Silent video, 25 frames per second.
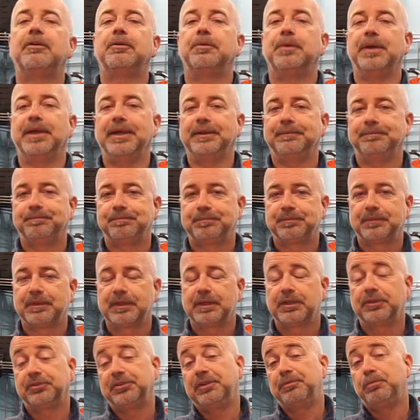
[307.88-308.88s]
away.
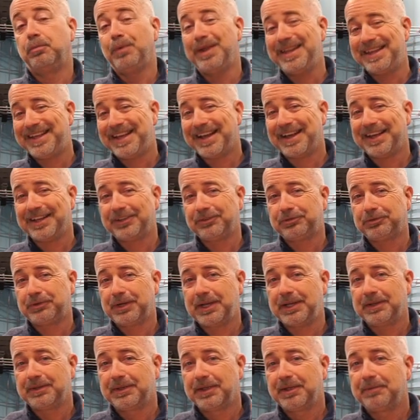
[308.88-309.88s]
Because if we can't answer
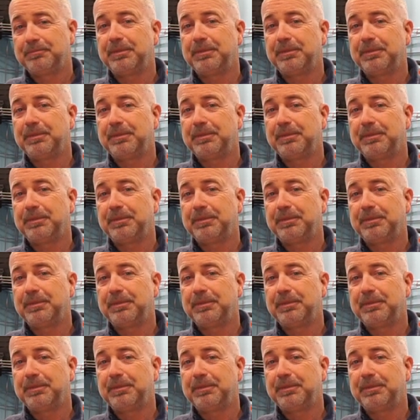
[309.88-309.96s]
it,